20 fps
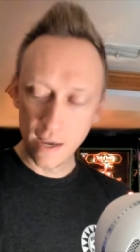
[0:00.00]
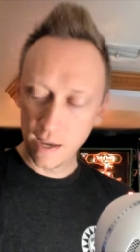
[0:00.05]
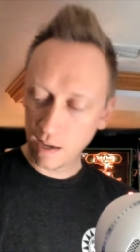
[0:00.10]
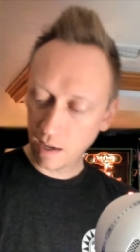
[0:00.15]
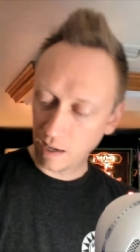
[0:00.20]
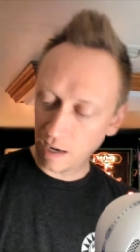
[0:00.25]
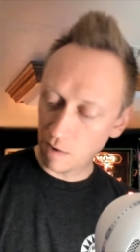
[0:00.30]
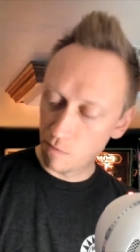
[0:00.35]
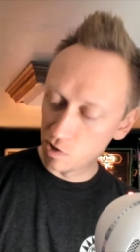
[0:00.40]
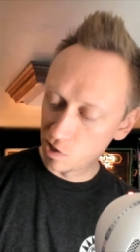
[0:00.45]

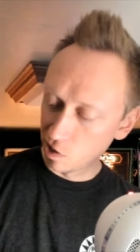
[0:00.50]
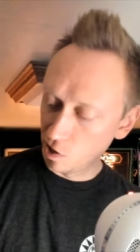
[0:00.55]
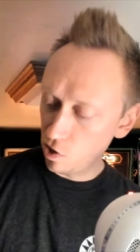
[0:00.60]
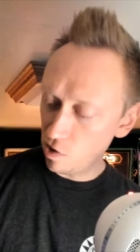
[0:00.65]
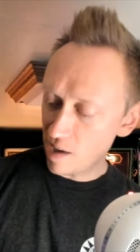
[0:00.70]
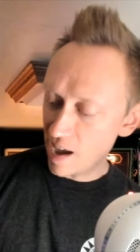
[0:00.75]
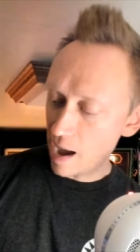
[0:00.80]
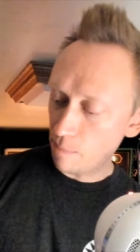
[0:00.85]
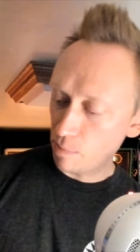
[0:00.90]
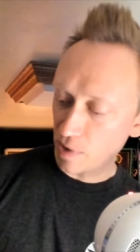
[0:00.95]
And I was a
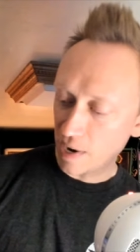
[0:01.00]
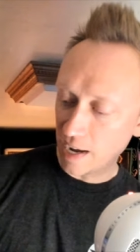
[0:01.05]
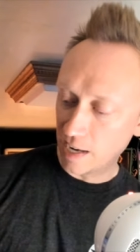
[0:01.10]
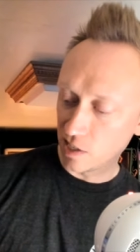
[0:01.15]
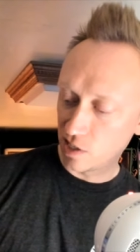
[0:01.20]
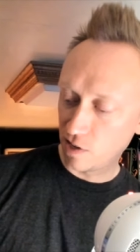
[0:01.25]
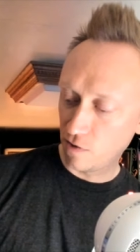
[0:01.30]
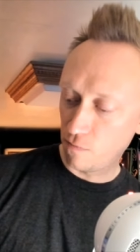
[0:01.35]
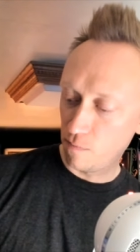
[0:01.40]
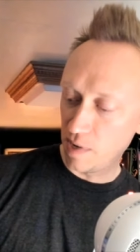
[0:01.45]
little
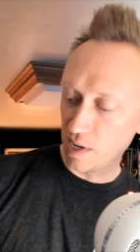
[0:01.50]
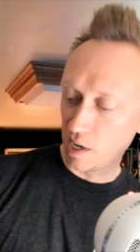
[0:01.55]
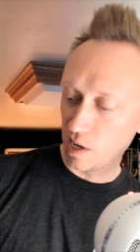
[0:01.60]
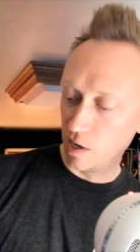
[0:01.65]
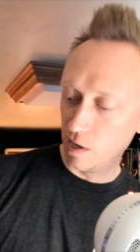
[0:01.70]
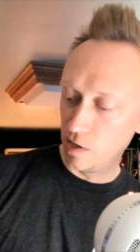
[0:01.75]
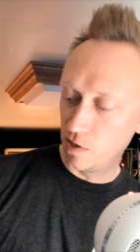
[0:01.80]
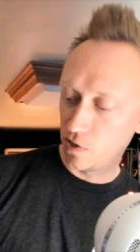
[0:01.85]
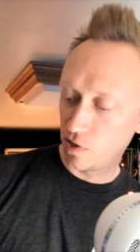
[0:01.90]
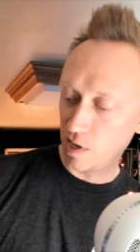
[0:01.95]
apprehensive
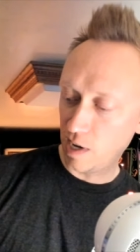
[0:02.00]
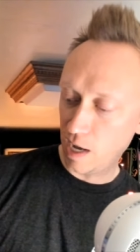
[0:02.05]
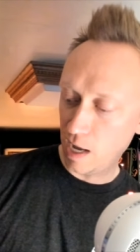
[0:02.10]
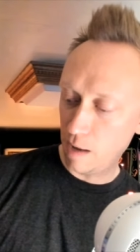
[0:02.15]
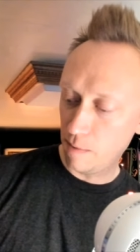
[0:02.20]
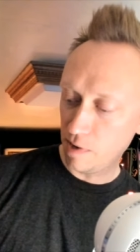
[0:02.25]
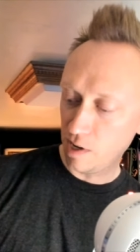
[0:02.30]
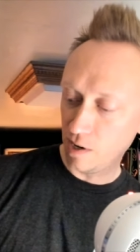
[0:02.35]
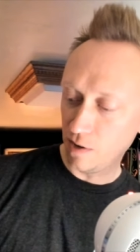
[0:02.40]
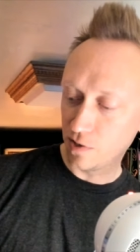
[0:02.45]
because,
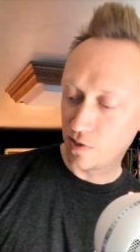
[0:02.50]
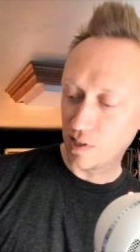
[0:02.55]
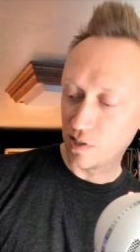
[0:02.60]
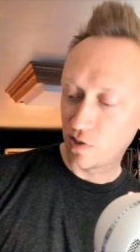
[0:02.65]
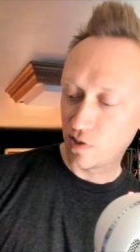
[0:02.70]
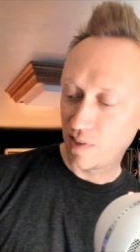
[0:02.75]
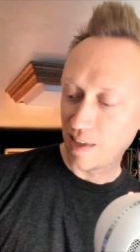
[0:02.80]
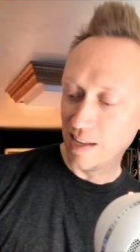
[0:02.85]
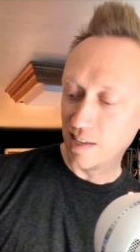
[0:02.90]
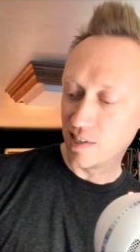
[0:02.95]
it says
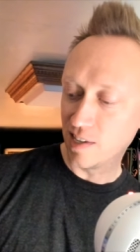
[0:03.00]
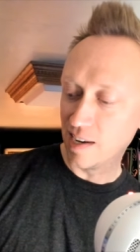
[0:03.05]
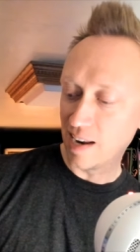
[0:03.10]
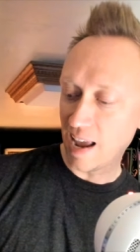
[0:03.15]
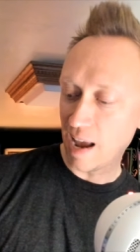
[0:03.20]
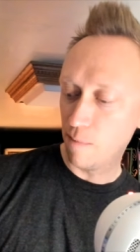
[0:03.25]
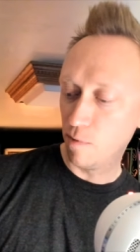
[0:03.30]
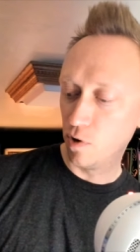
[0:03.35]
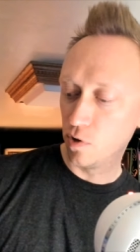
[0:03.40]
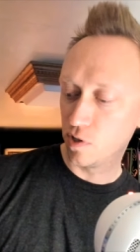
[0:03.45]
thins
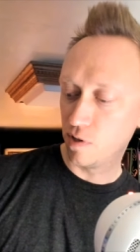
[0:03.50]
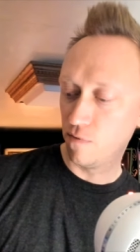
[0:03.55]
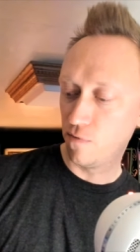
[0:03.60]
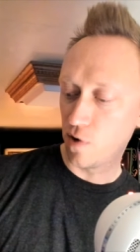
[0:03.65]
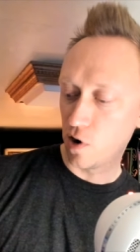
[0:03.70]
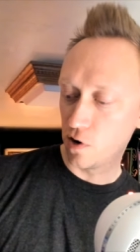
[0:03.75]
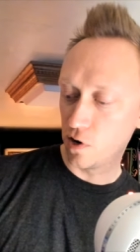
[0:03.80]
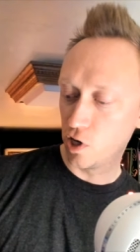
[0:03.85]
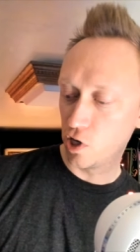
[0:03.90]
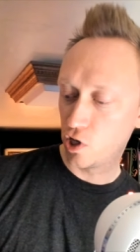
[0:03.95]
enamels and
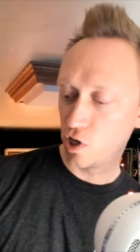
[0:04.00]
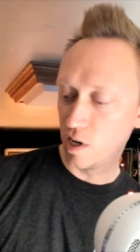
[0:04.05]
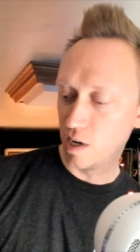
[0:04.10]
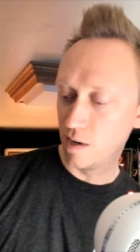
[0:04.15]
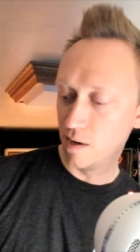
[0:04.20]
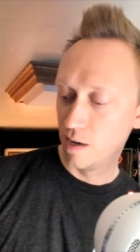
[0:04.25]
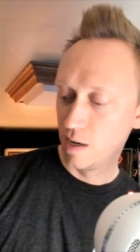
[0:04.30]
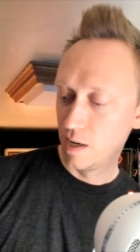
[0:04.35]
varnish and